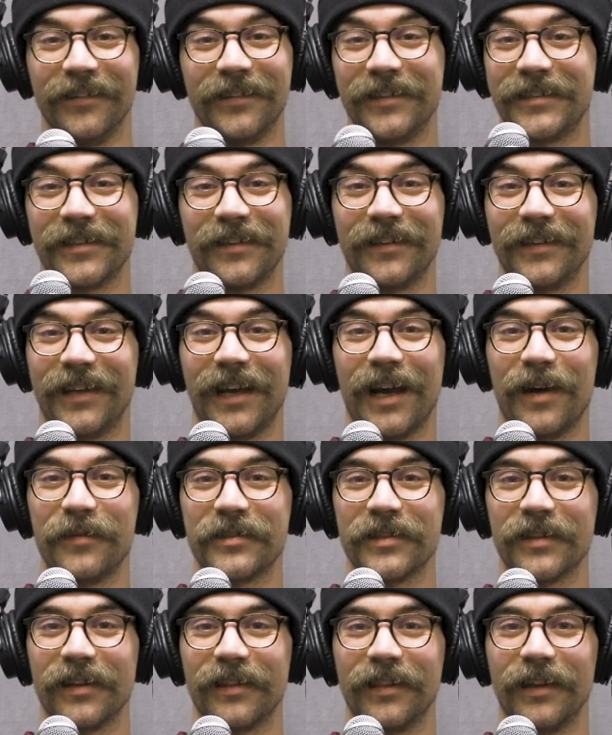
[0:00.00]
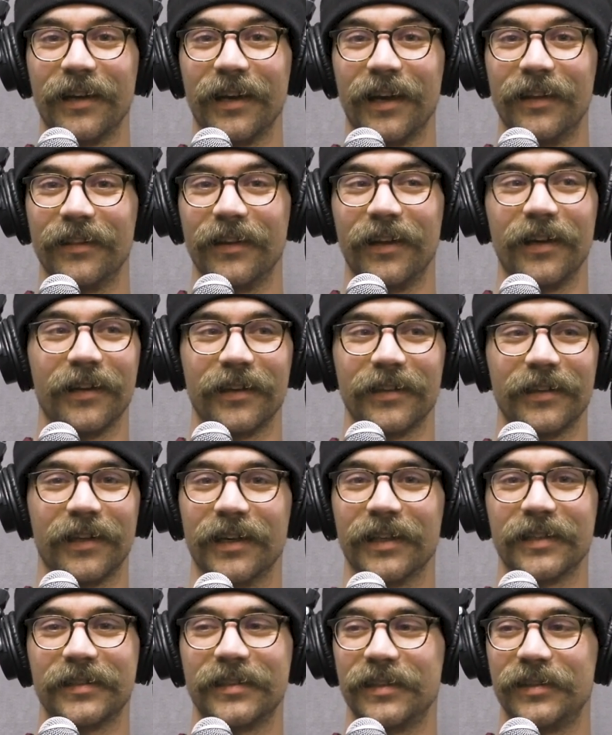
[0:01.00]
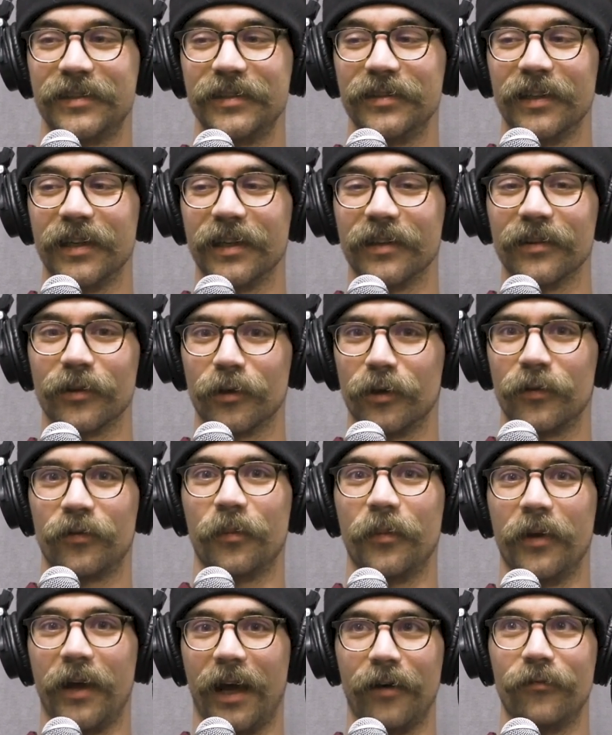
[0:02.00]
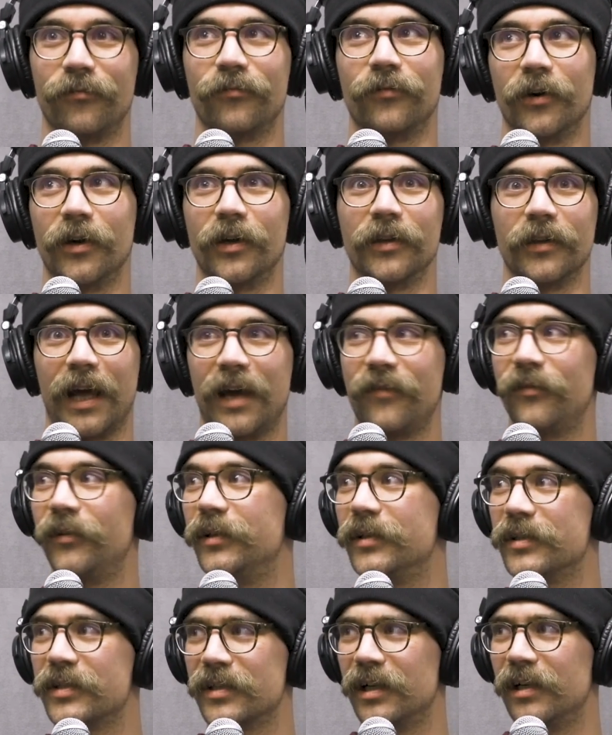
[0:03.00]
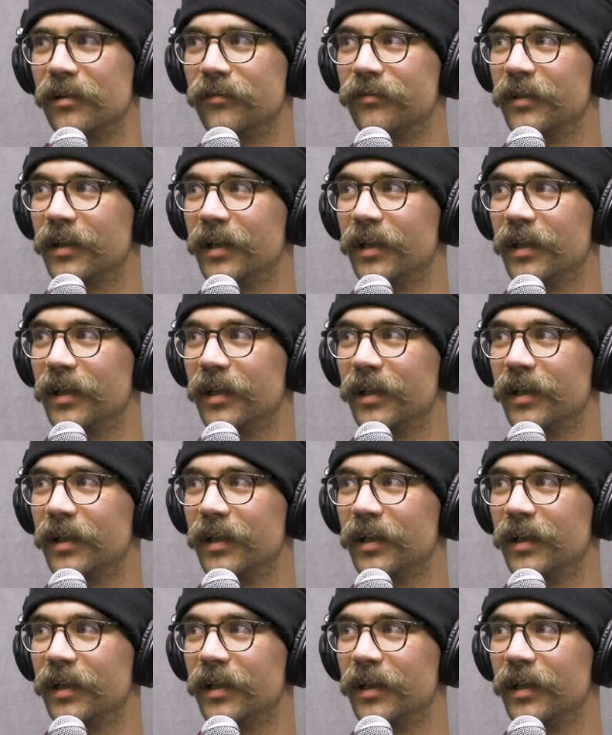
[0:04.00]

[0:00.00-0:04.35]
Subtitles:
you're just there to capture the thing, and like I said too, like learn from it, have fun, laugh at yourself.